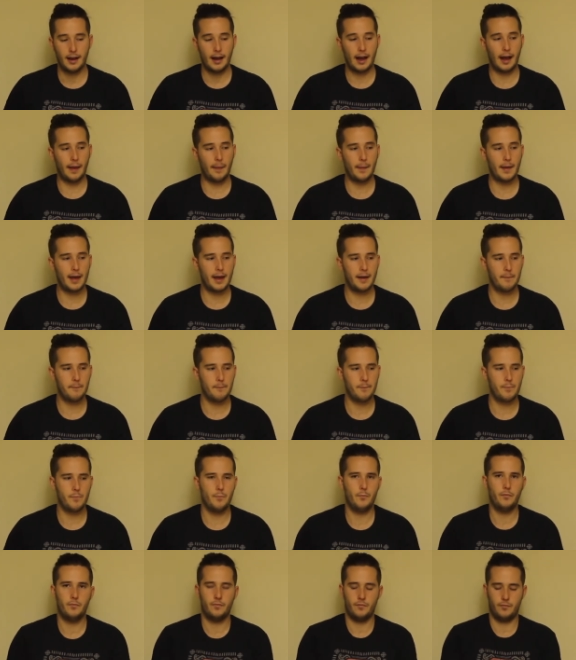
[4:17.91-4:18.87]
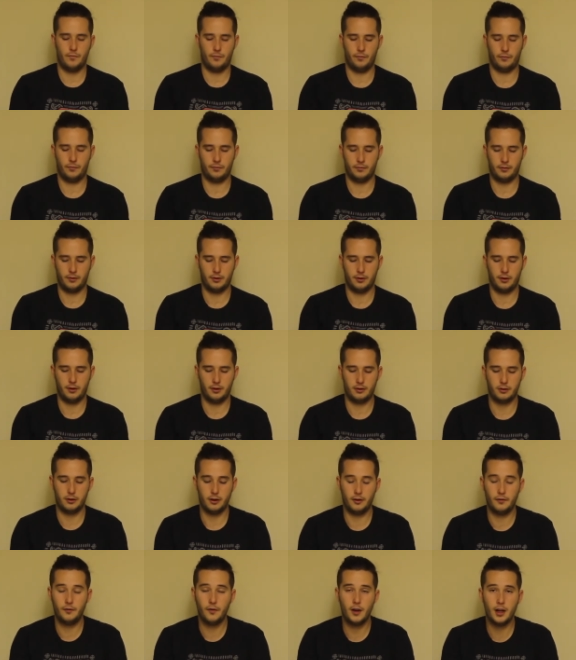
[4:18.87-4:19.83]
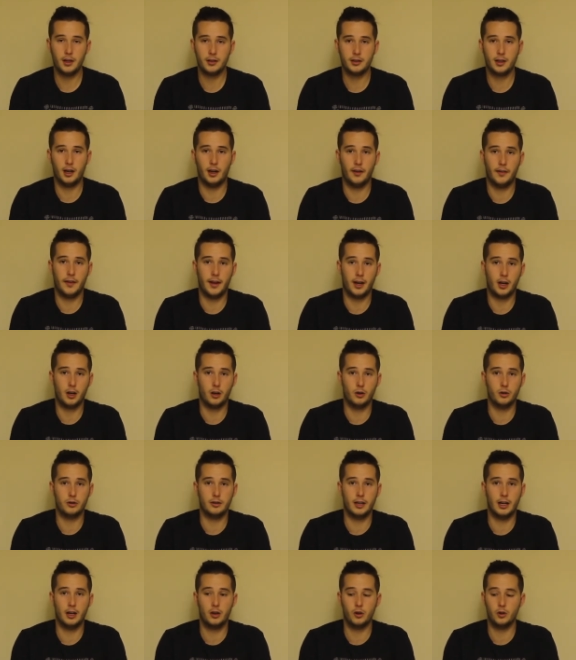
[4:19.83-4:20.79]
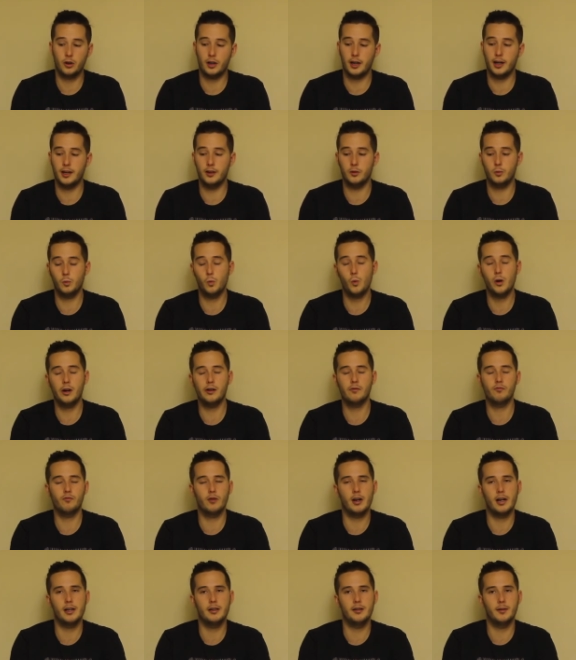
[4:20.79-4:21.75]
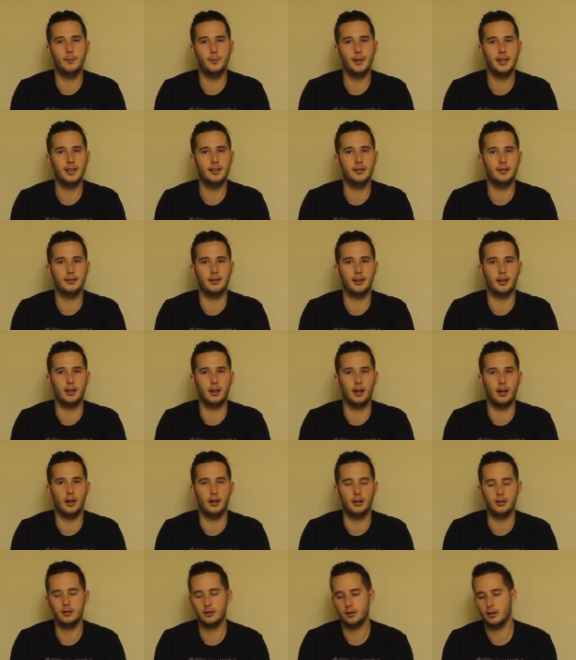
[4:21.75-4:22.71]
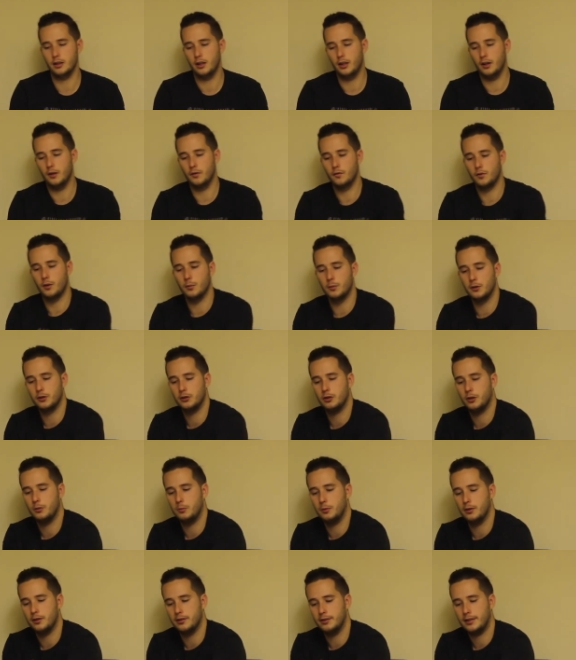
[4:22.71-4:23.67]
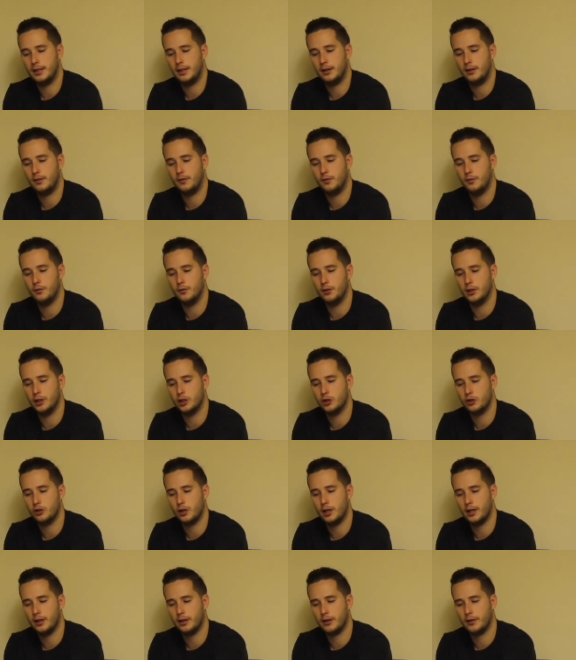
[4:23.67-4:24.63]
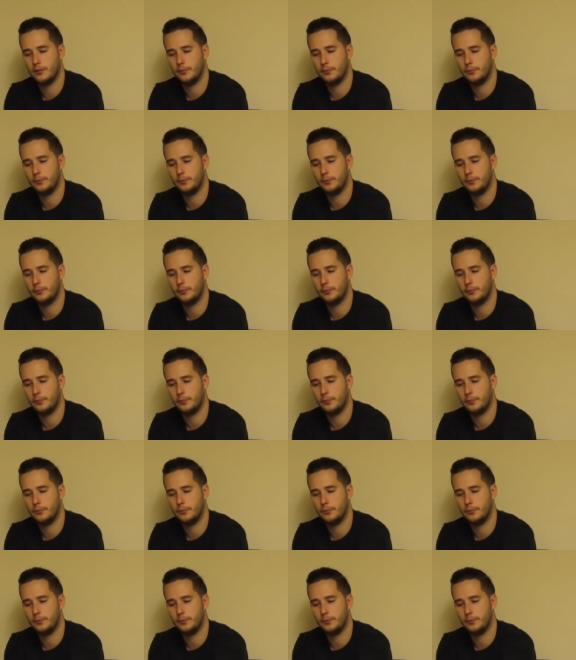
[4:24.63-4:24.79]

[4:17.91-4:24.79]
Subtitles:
And then, so the first card that goes down is 1 random innocent card from the top of the deck for each track.